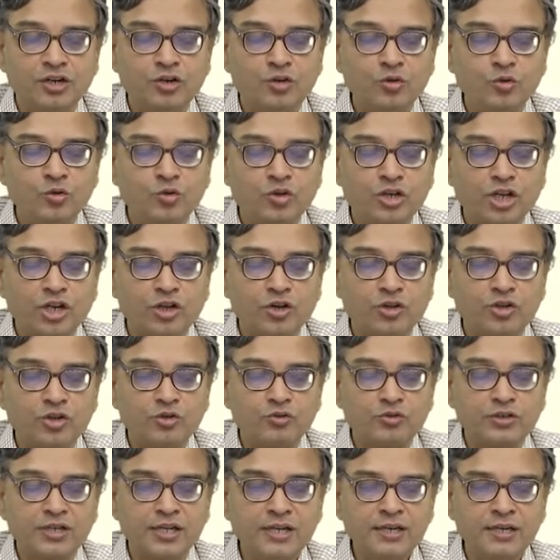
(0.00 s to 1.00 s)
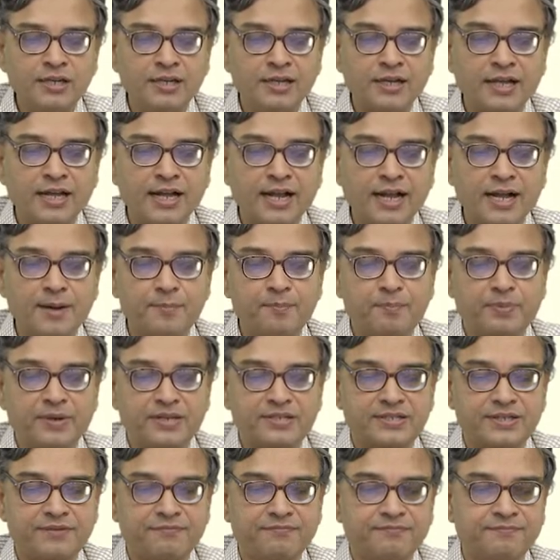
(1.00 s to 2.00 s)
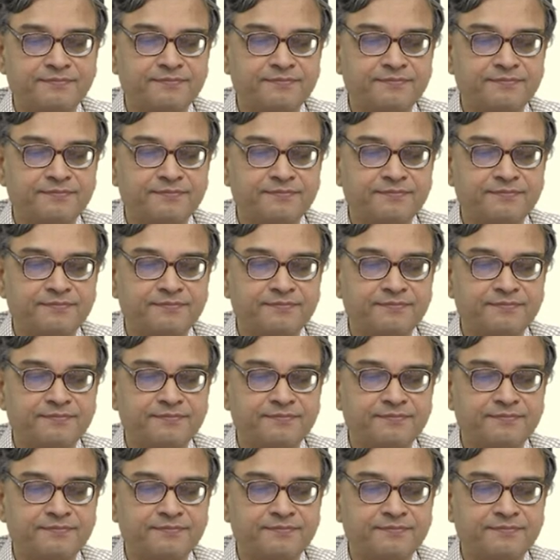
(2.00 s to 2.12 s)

two kilonewton compressive.